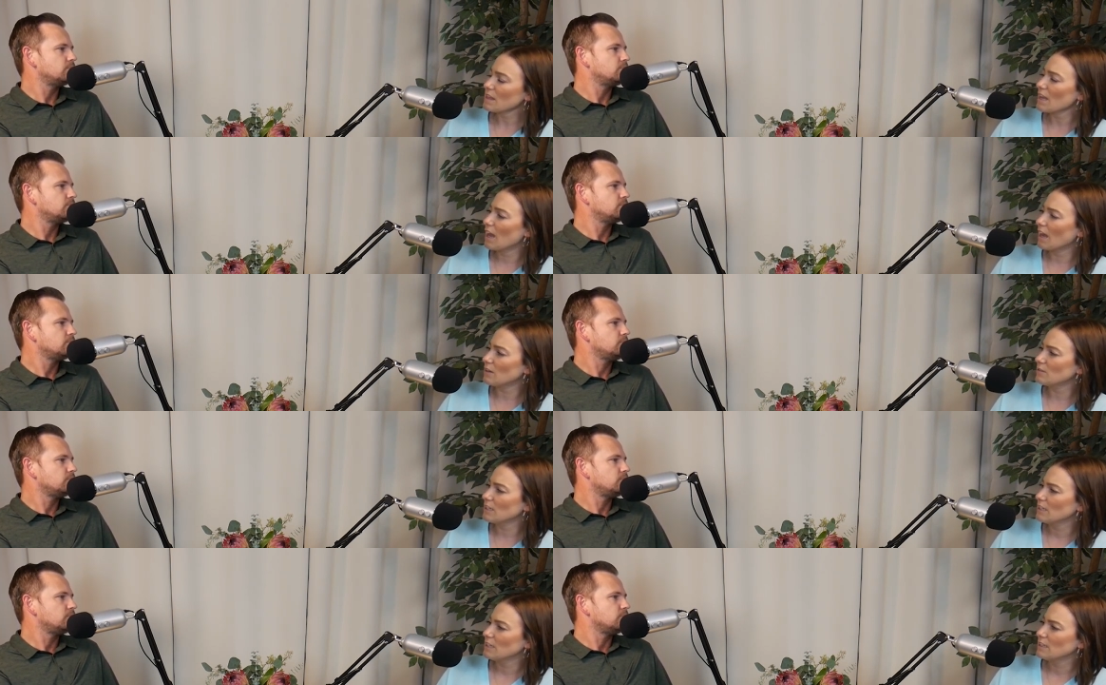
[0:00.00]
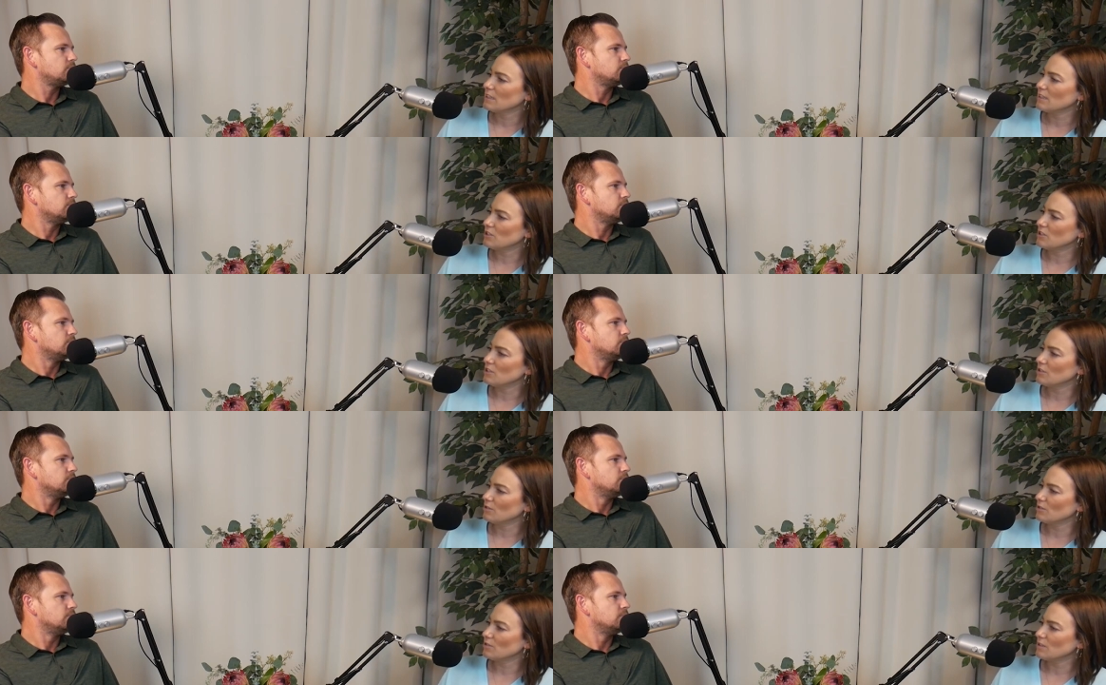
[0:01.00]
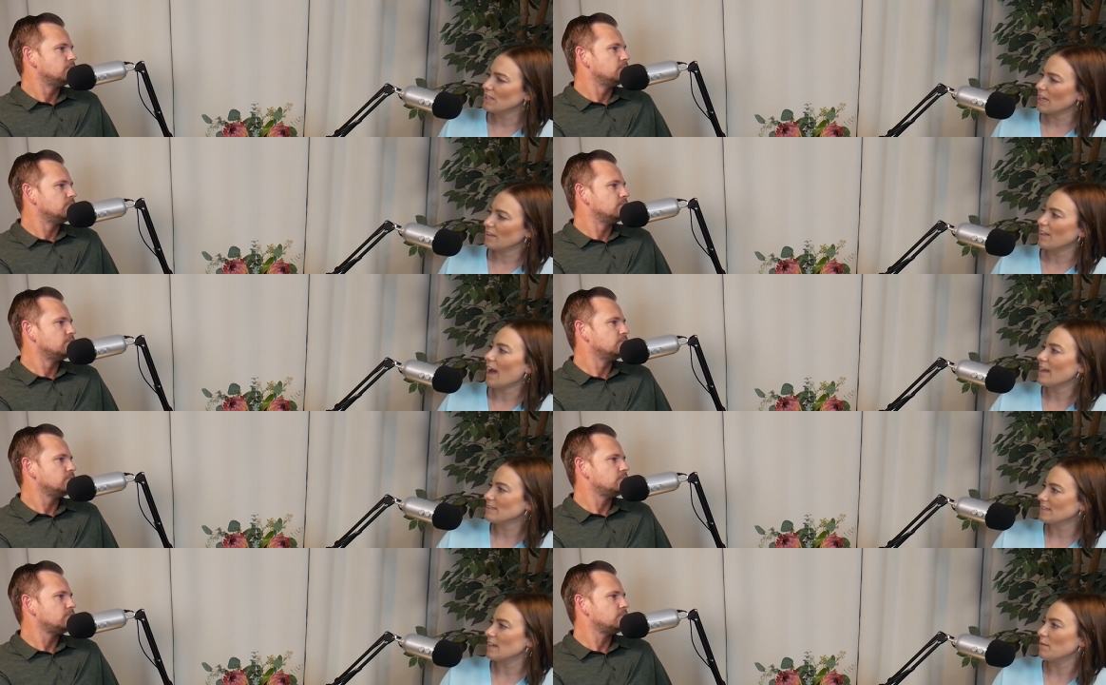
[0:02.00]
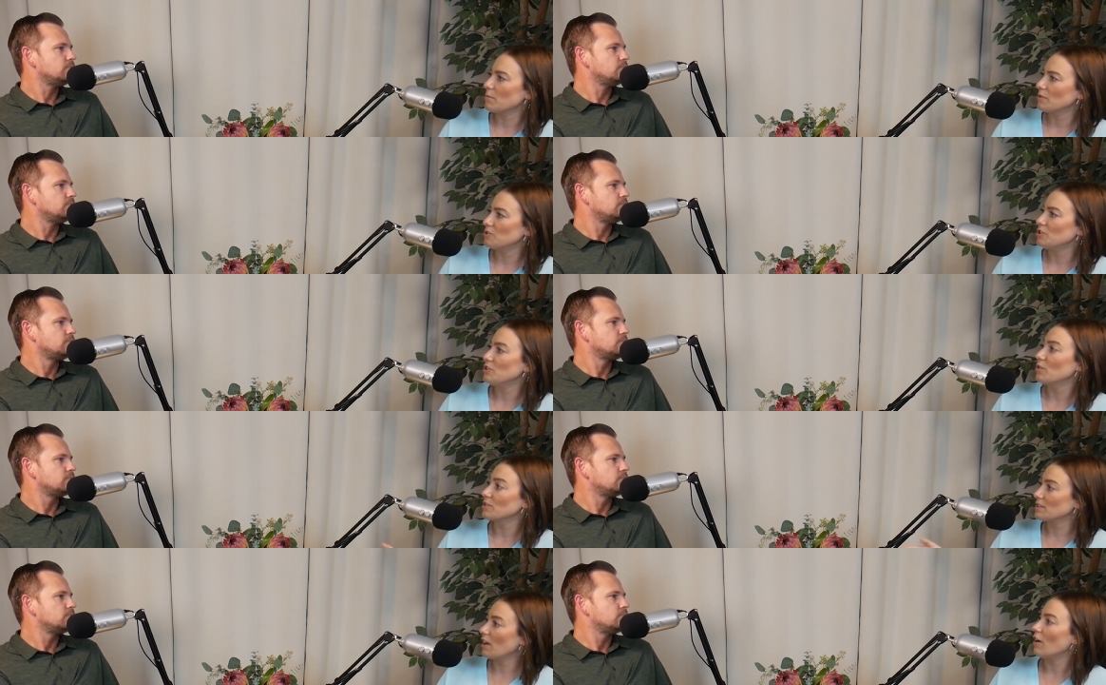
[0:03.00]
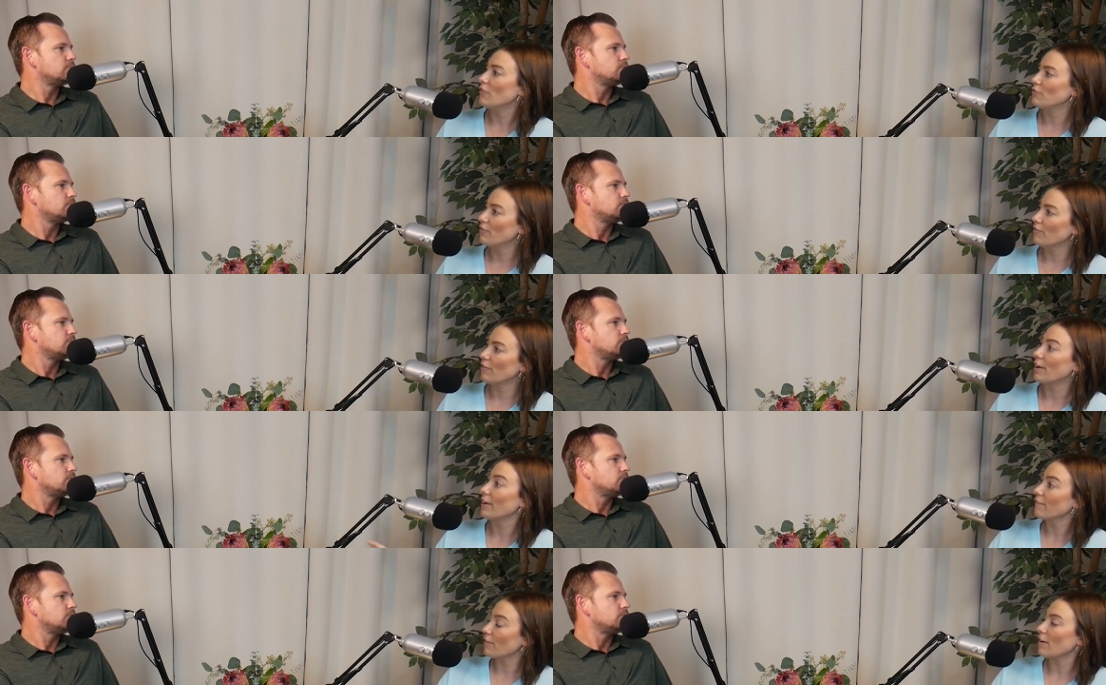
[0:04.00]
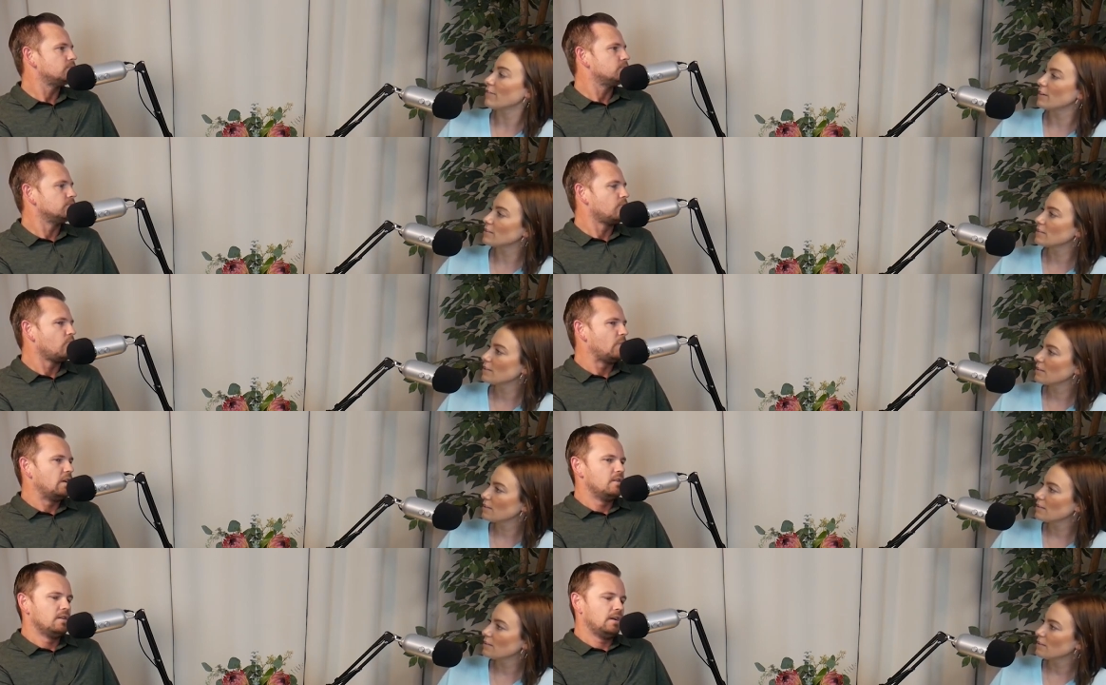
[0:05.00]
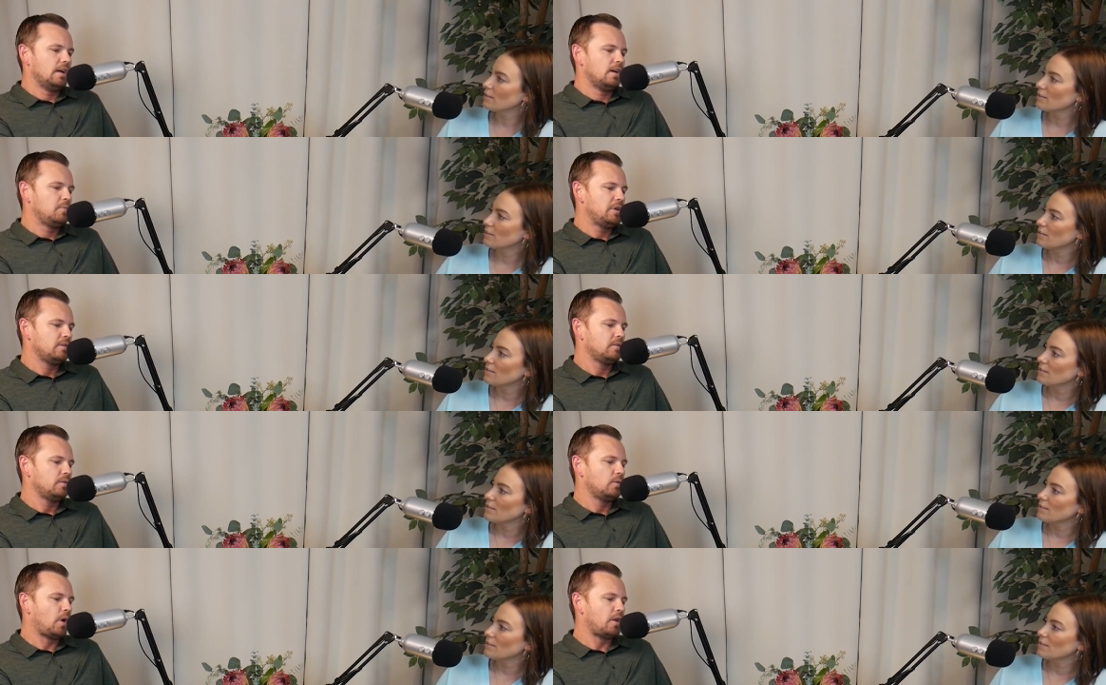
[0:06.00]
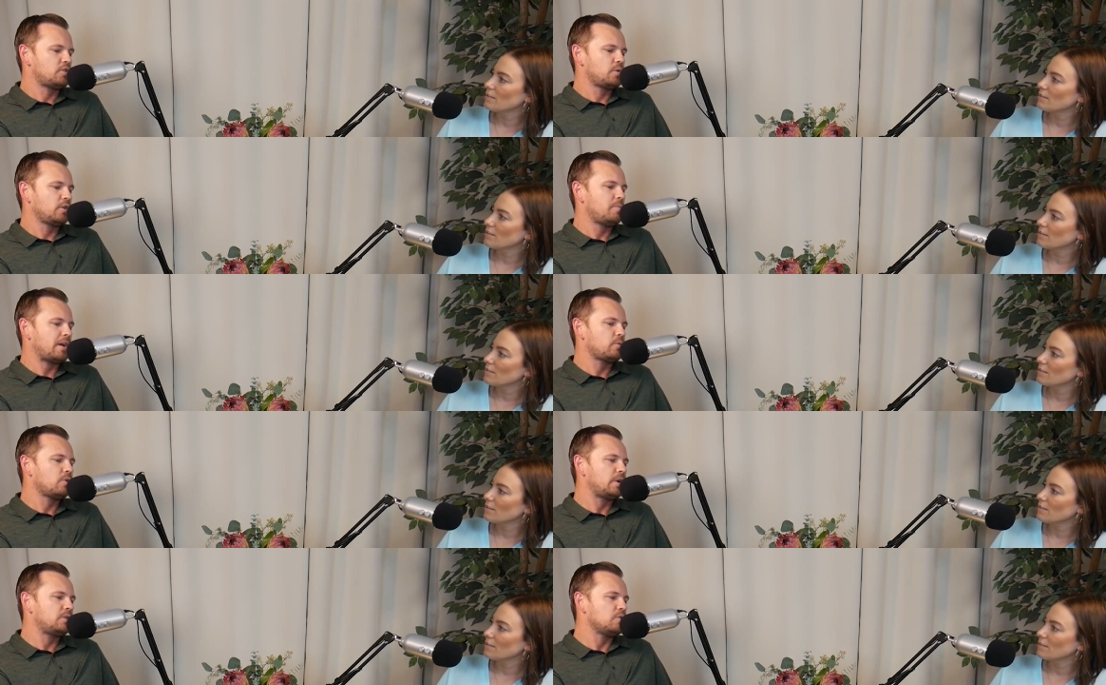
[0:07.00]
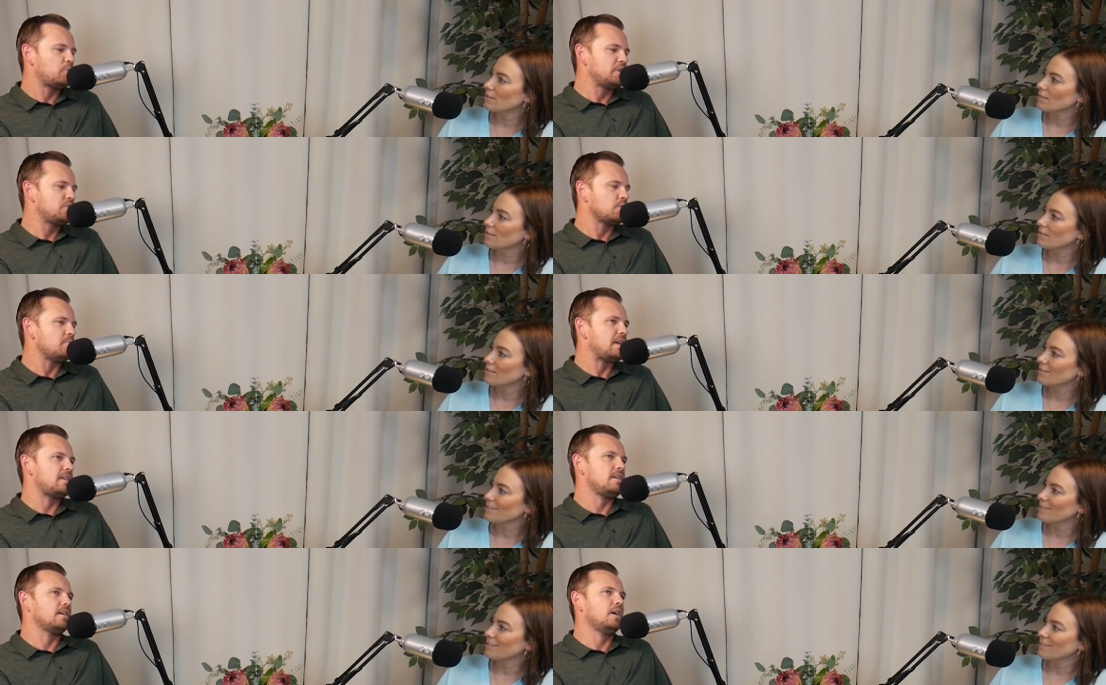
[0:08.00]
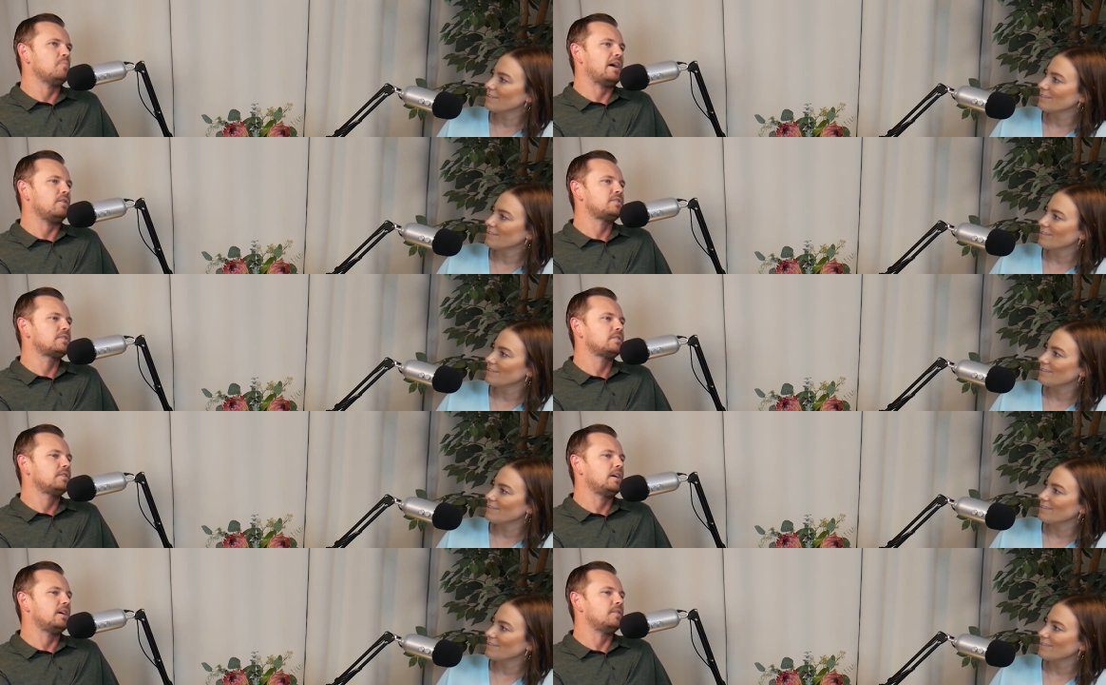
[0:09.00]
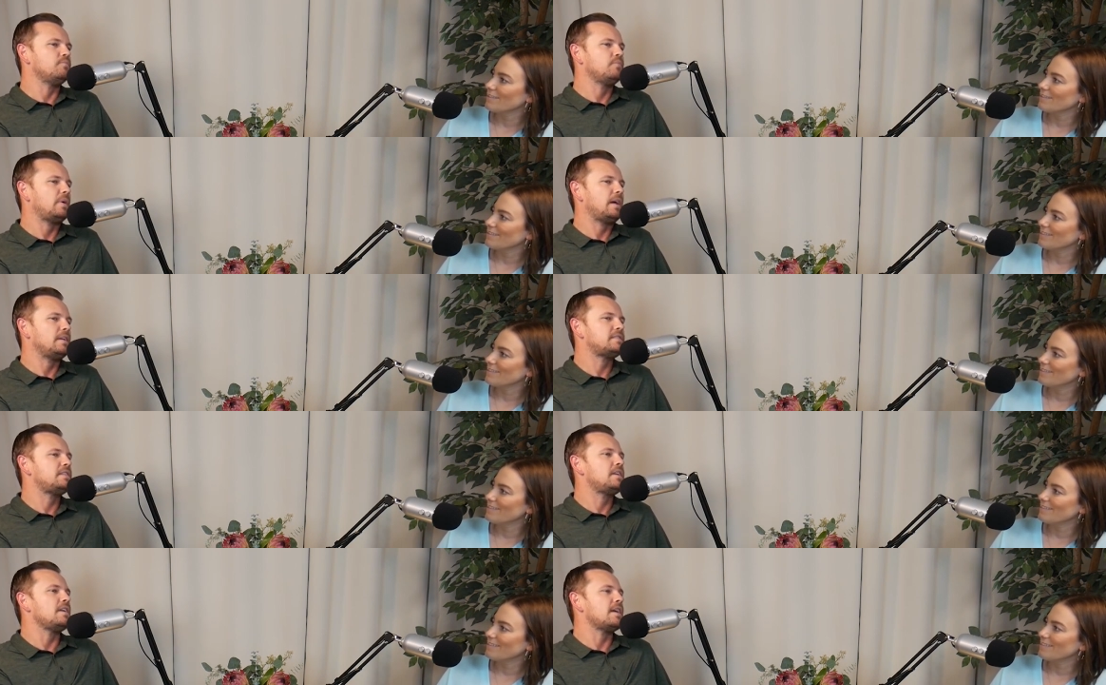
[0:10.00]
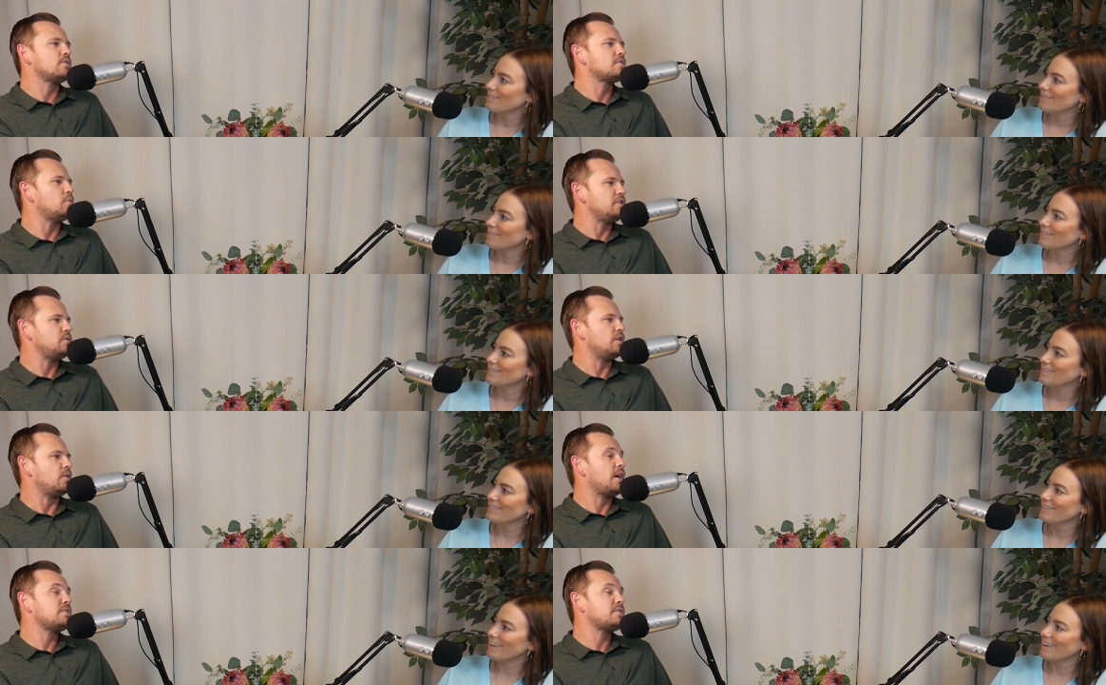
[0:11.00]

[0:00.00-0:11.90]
Speaker 1: how did you take that step to yourself running for office?
Speaker 2: Um, I just want to go back real quick to a point you were making about um, seeking out someone you know. I